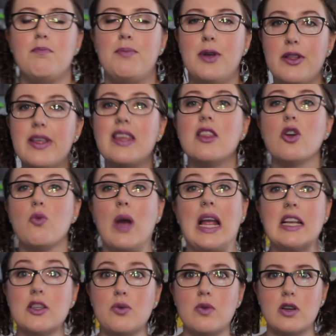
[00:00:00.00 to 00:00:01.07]
building their
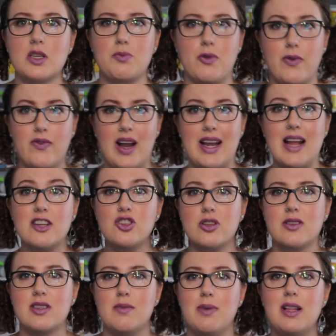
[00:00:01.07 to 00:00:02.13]
way towards
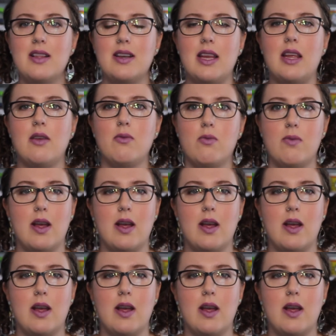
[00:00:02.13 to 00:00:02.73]
financial stability